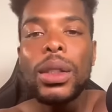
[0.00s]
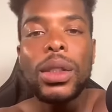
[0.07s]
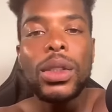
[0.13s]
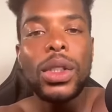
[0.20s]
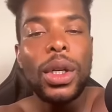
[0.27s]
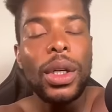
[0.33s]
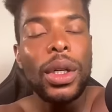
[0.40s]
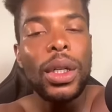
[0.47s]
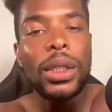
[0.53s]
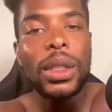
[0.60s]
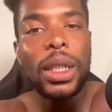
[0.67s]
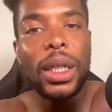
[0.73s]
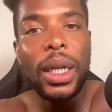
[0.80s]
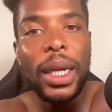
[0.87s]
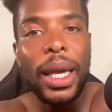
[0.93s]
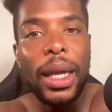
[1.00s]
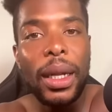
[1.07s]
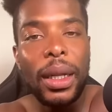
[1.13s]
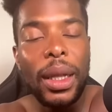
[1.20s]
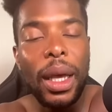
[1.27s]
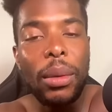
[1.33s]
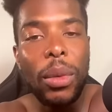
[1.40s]
attorney is
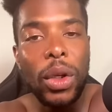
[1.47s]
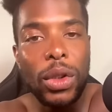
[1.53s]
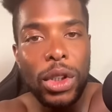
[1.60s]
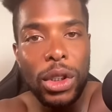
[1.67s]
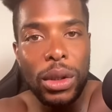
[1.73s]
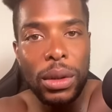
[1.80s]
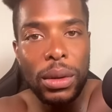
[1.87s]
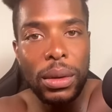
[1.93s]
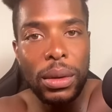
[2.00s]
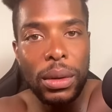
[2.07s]
litigating that motion.